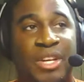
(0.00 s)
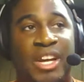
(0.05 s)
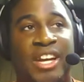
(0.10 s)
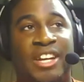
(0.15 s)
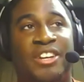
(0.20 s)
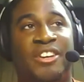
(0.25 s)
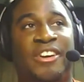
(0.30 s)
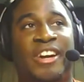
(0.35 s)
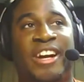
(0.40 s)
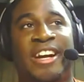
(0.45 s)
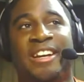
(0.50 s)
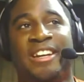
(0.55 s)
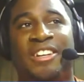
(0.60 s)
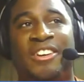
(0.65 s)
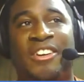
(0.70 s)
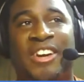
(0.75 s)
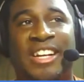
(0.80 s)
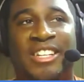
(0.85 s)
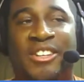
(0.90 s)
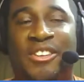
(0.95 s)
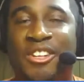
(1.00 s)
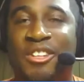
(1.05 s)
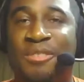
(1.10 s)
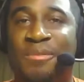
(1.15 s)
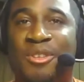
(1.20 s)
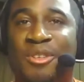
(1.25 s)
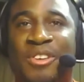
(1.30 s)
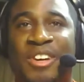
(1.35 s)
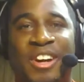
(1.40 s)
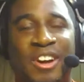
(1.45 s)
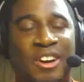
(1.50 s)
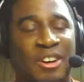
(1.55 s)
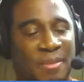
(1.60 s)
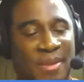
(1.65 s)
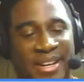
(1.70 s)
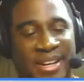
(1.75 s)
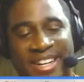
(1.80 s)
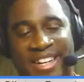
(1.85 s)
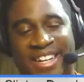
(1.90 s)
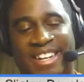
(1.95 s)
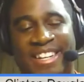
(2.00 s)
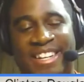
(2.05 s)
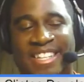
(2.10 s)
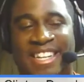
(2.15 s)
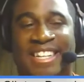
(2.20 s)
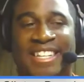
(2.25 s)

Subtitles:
And you're at the Christmas tree. Oh my goodness!